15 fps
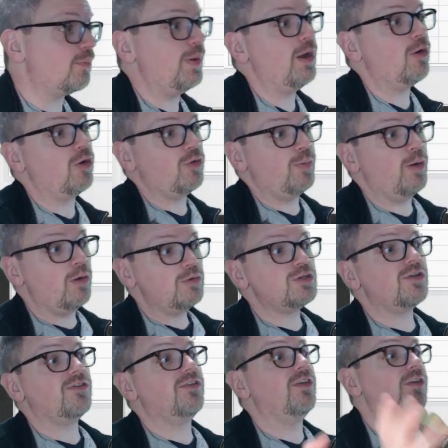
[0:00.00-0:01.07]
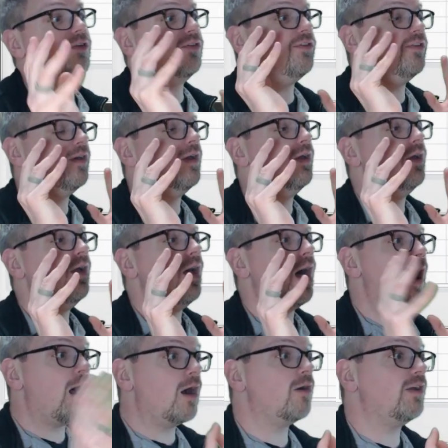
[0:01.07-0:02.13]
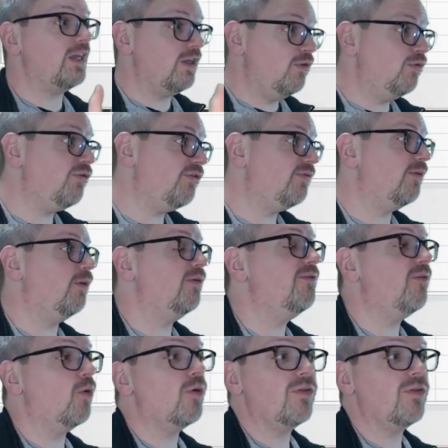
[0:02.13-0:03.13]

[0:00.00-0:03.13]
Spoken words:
parent purchases are useful for